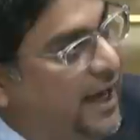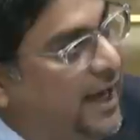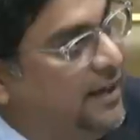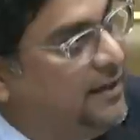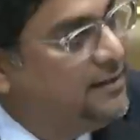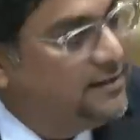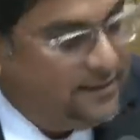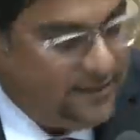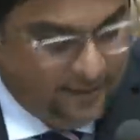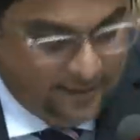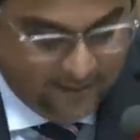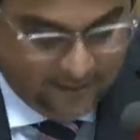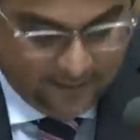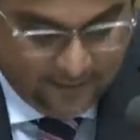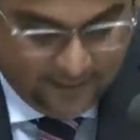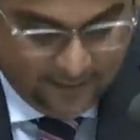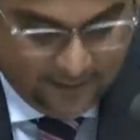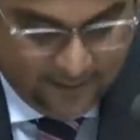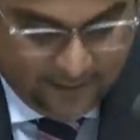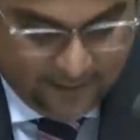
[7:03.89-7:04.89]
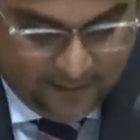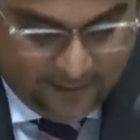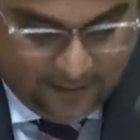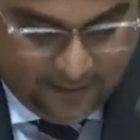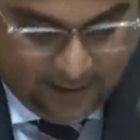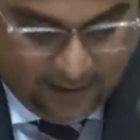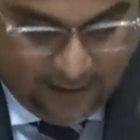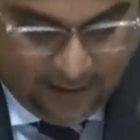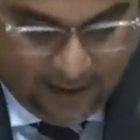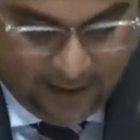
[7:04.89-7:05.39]
that,
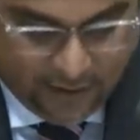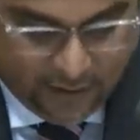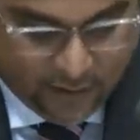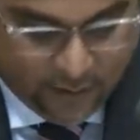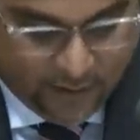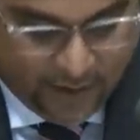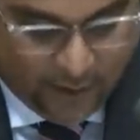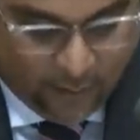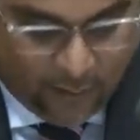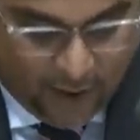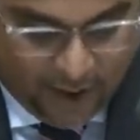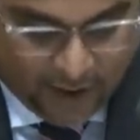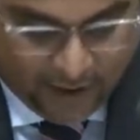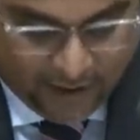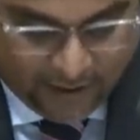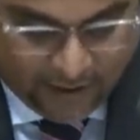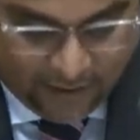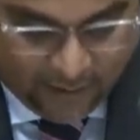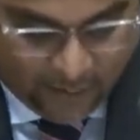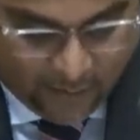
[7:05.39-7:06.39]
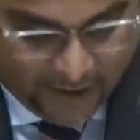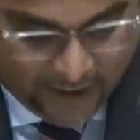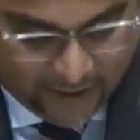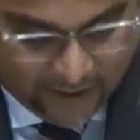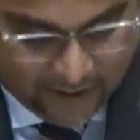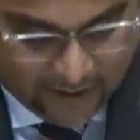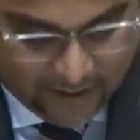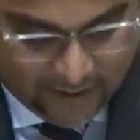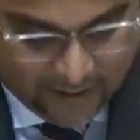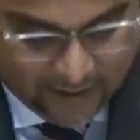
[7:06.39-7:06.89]
and you may wonder
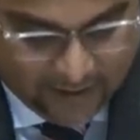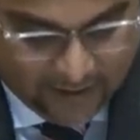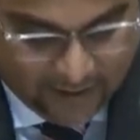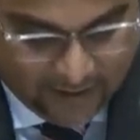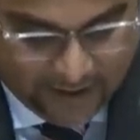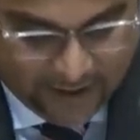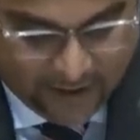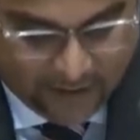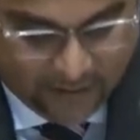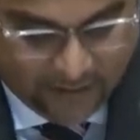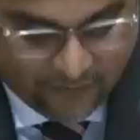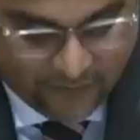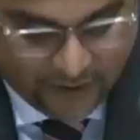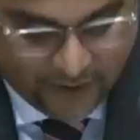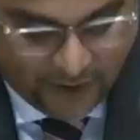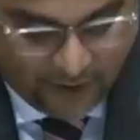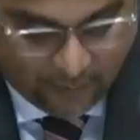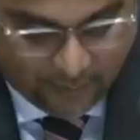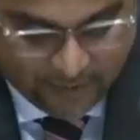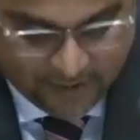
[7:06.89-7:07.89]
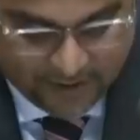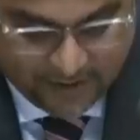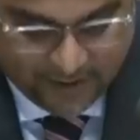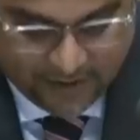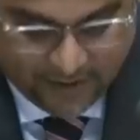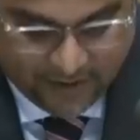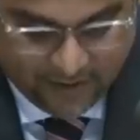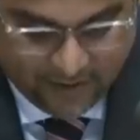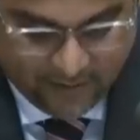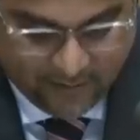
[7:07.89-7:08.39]
whether the Leader of the
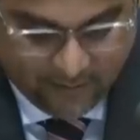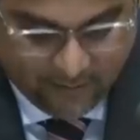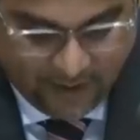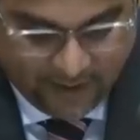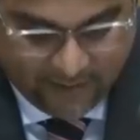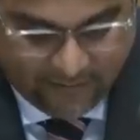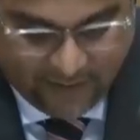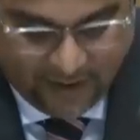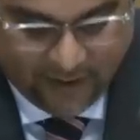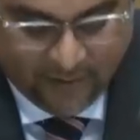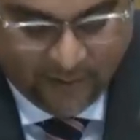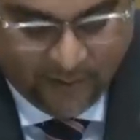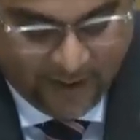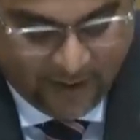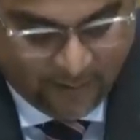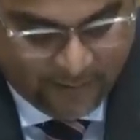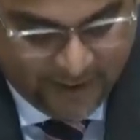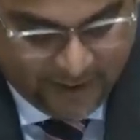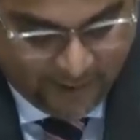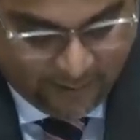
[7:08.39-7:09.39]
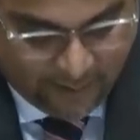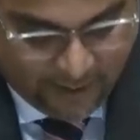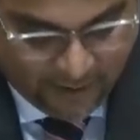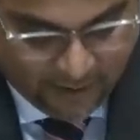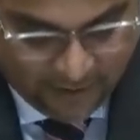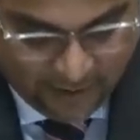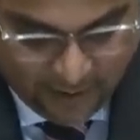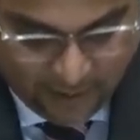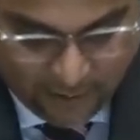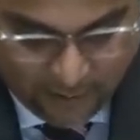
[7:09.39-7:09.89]
Opposition might very well be a
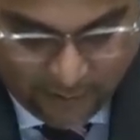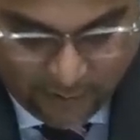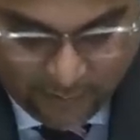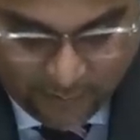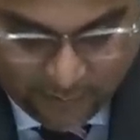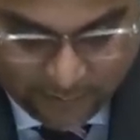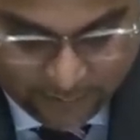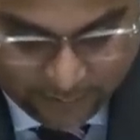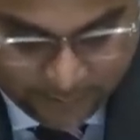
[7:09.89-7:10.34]
bungalow.